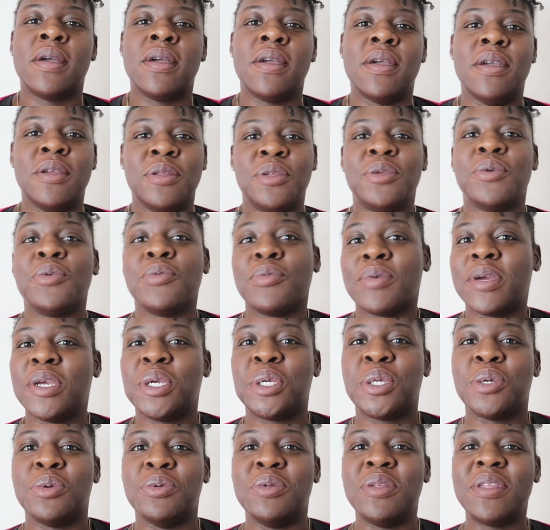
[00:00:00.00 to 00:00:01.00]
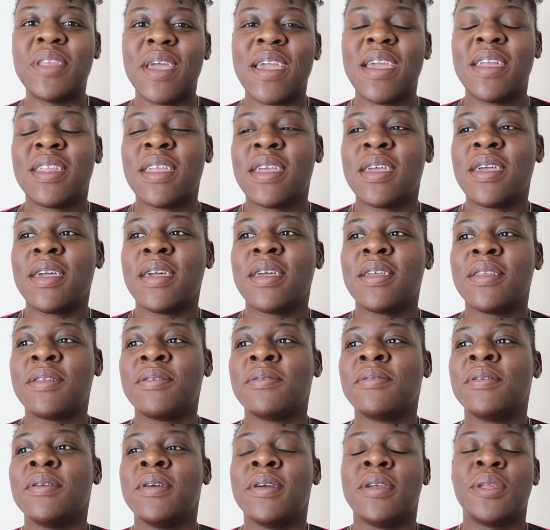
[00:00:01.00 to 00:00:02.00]
interracial
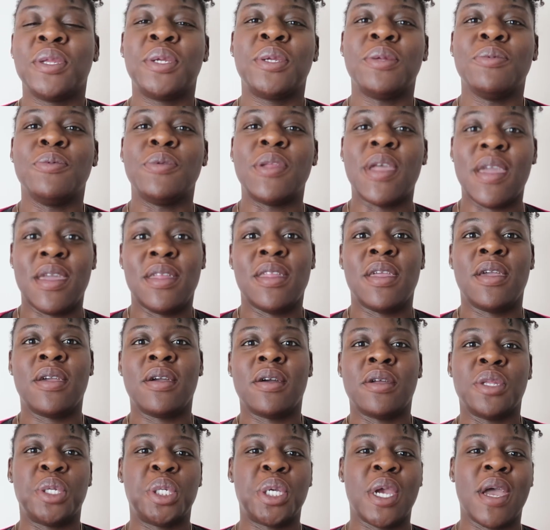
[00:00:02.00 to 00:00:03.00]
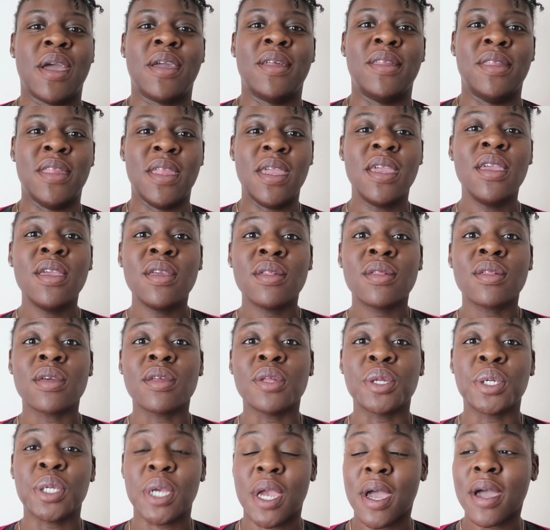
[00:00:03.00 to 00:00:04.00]
dating a Chinese
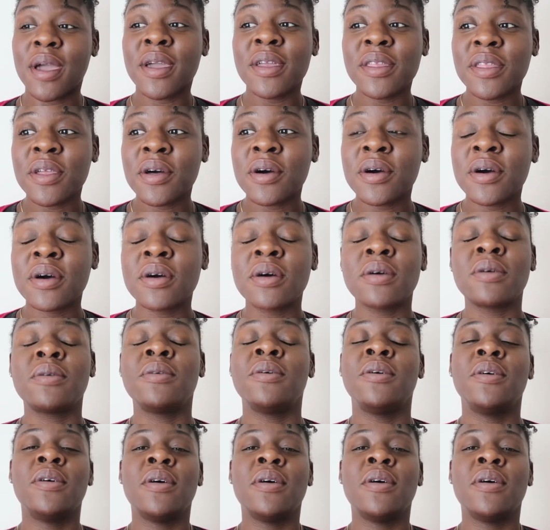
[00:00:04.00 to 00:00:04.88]
in China.